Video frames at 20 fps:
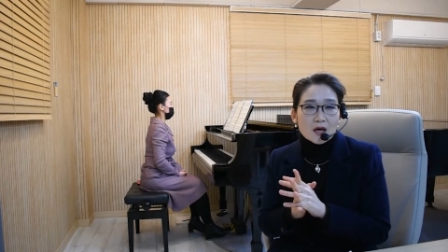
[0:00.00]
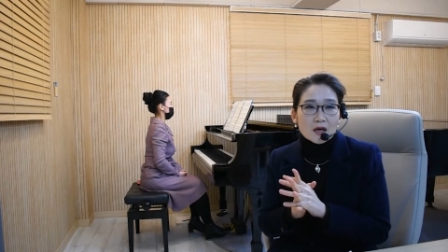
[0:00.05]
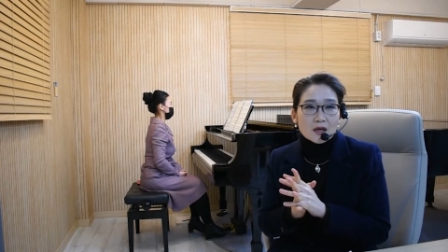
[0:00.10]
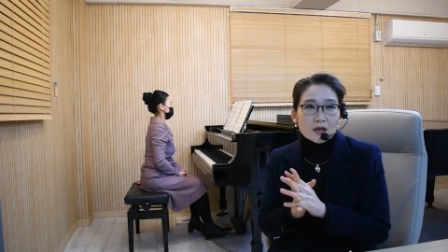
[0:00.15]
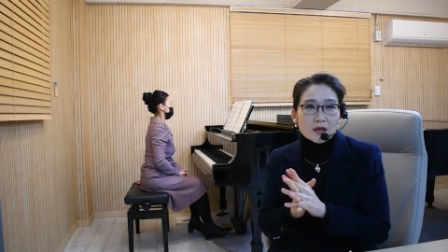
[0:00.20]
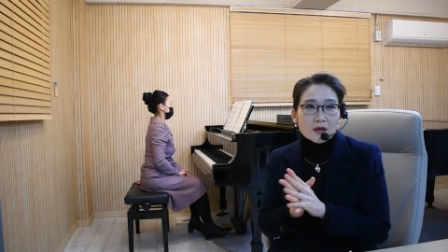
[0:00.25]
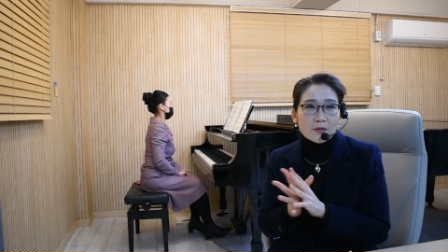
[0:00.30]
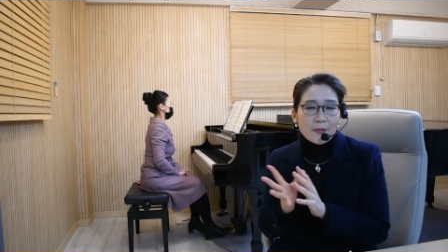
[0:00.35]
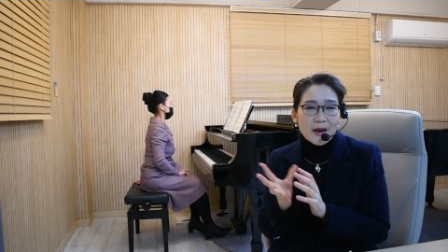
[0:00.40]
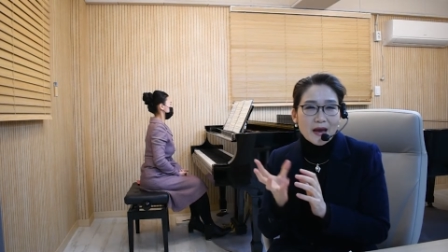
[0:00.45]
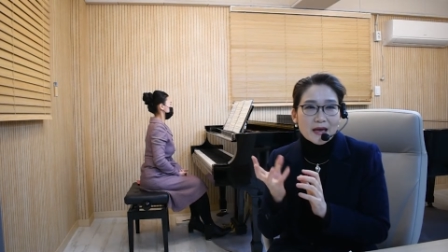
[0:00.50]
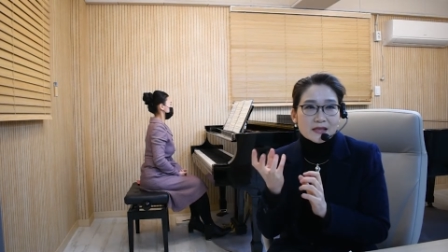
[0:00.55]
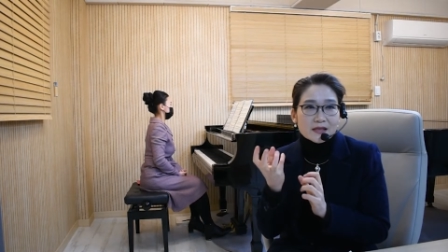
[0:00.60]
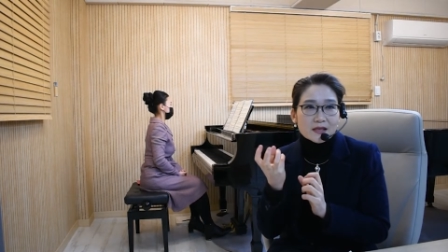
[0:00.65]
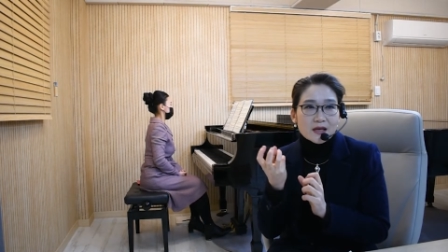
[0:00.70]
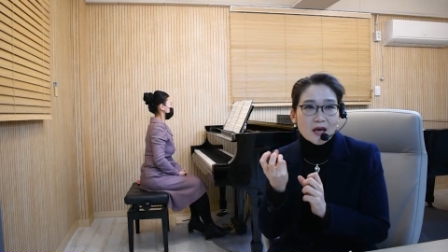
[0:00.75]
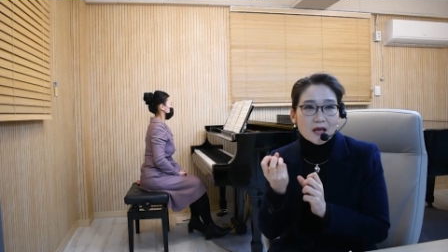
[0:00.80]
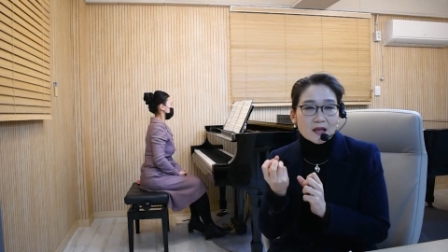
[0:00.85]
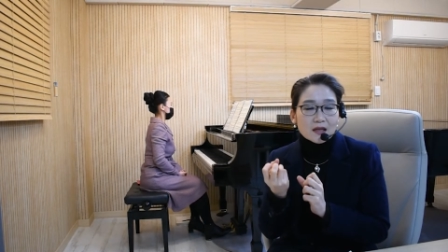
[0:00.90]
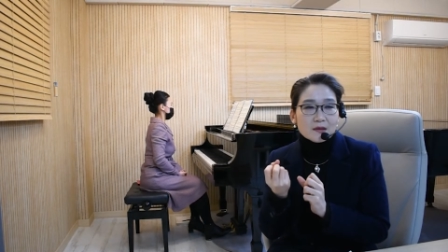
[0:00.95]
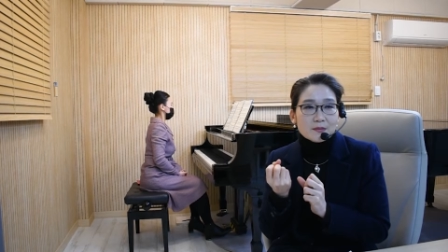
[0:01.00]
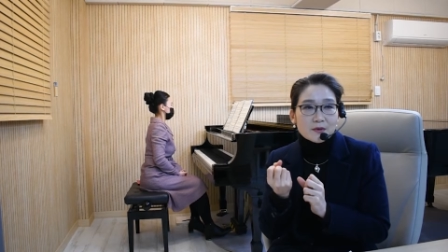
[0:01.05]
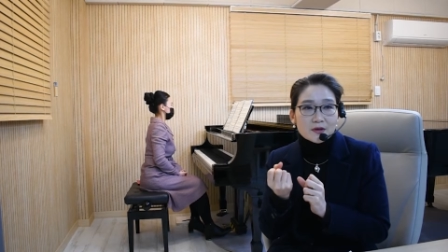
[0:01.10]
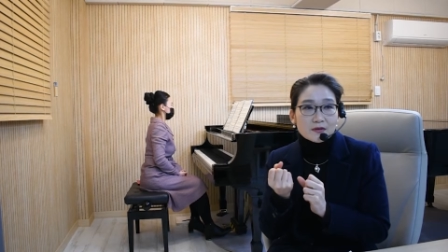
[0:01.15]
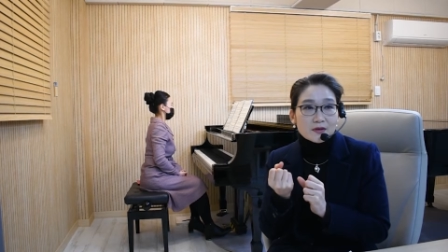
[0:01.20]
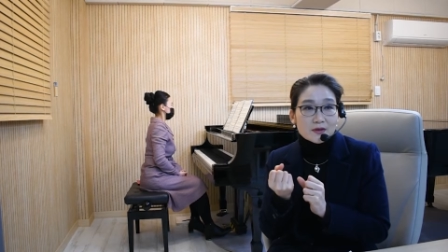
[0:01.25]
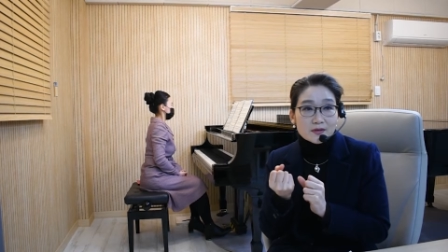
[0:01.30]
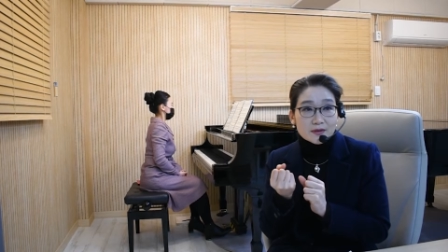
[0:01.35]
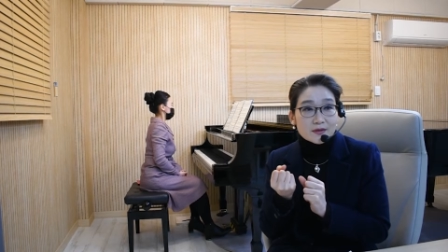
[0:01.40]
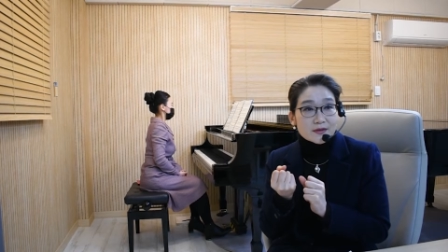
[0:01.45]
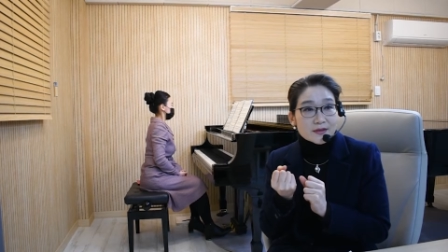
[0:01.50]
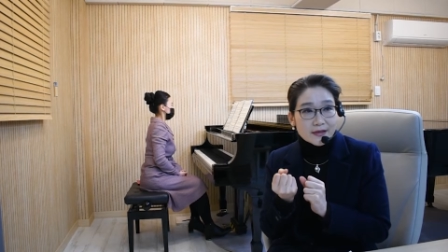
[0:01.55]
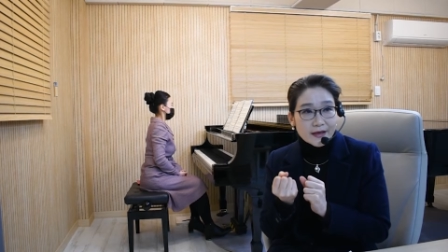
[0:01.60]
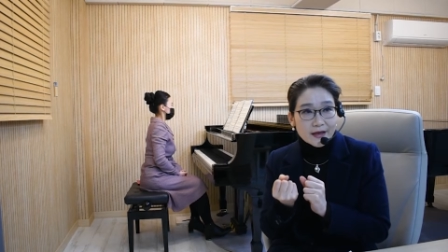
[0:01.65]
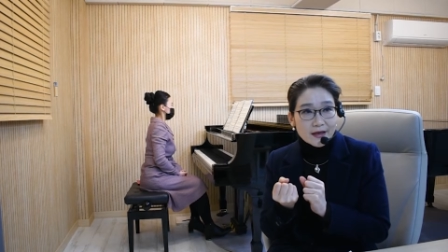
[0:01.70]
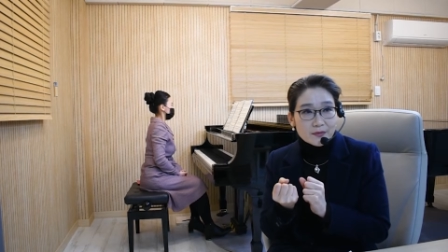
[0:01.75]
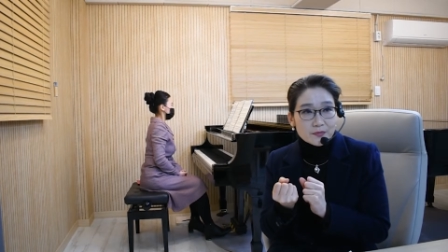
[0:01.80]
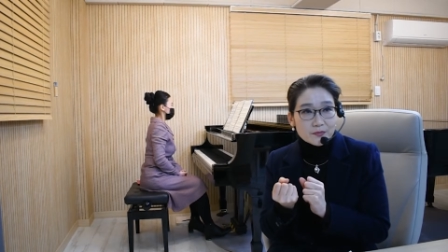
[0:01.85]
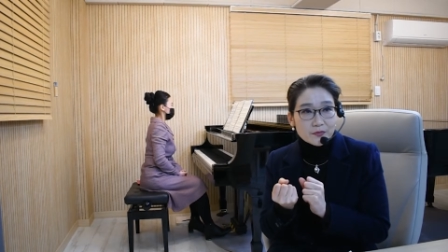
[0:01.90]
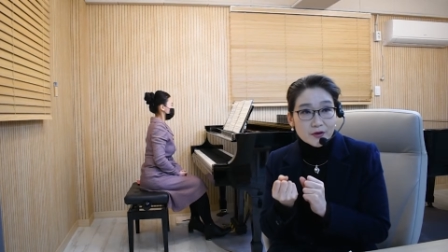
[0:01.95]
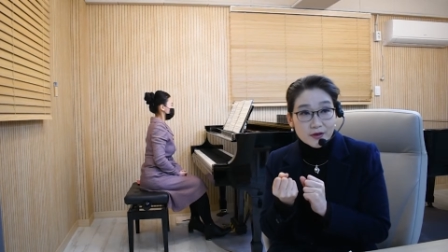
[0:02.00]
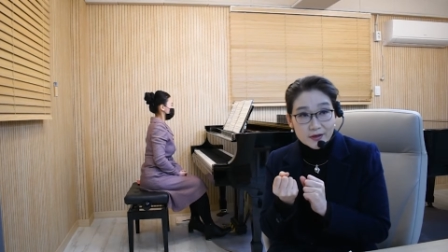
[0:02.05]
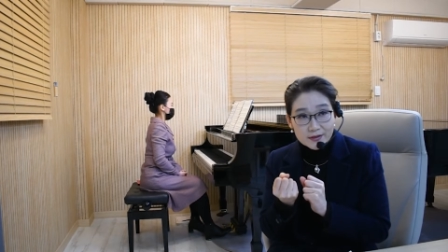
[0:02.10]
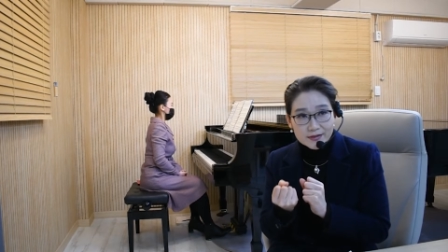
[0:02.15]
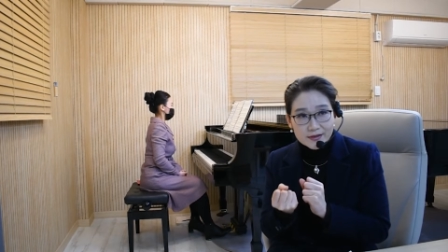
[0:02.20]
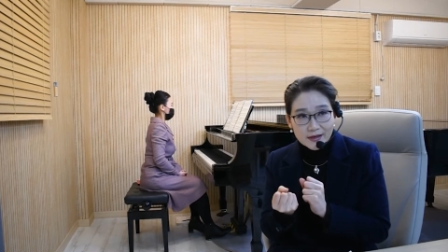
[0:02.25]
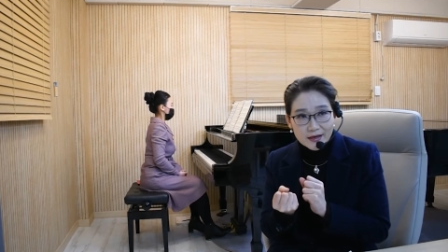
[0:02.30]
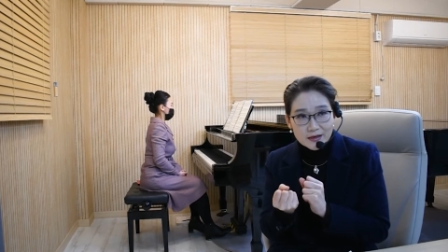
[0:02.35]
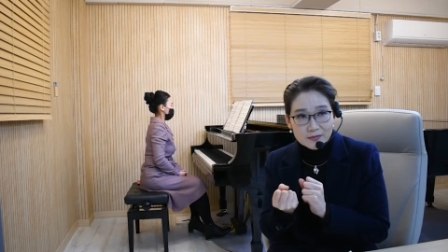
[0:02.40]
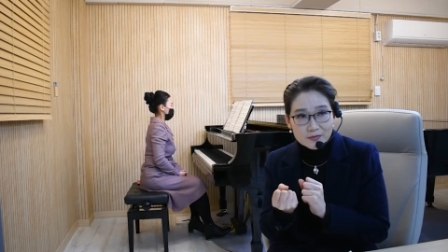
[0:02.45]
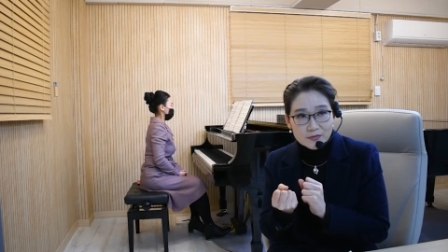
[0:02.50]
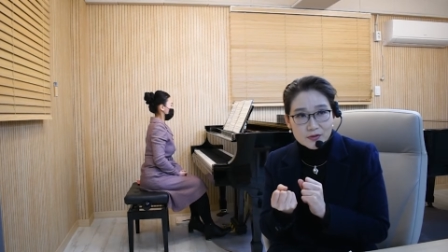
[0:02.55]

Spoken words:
like a basic element is the same, pretty same.